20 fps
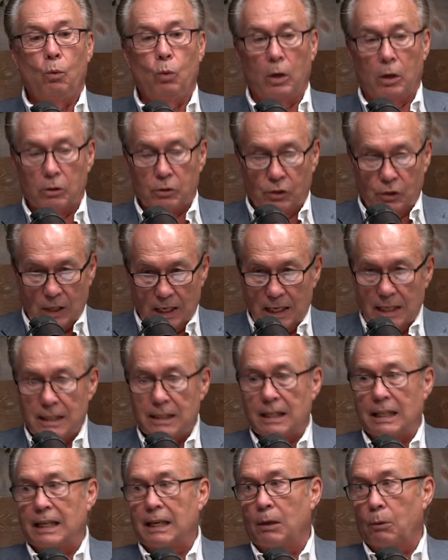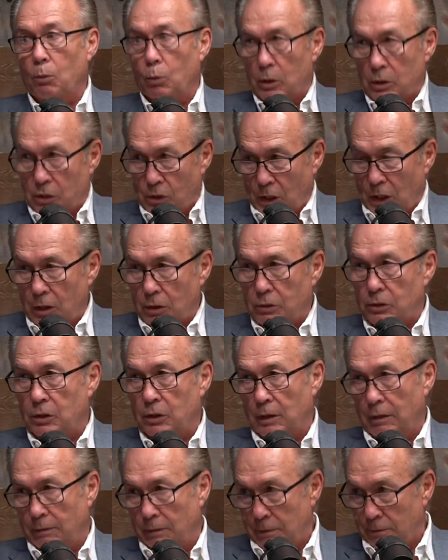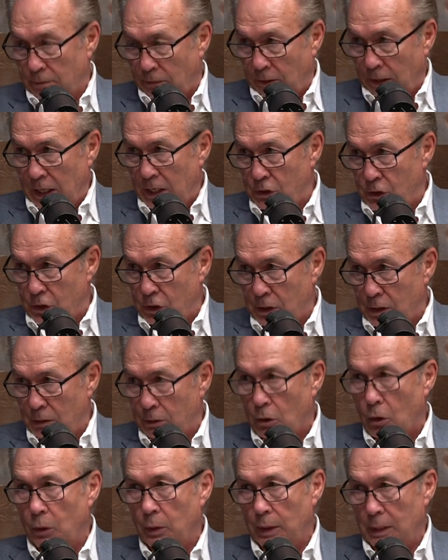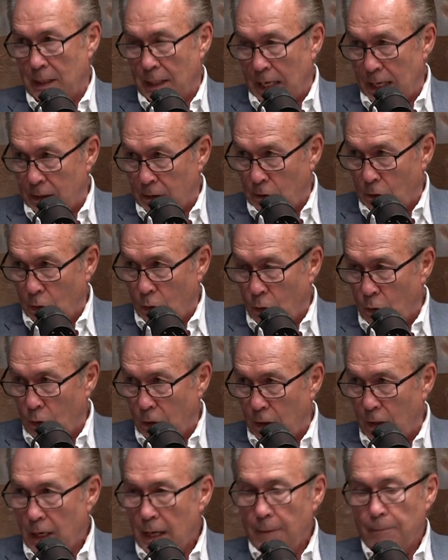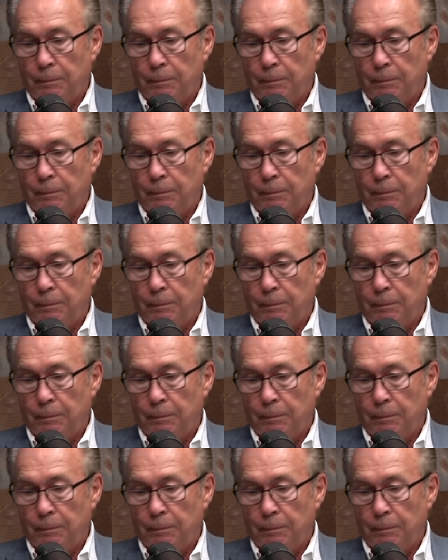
we are seeing the results of inflation going down lower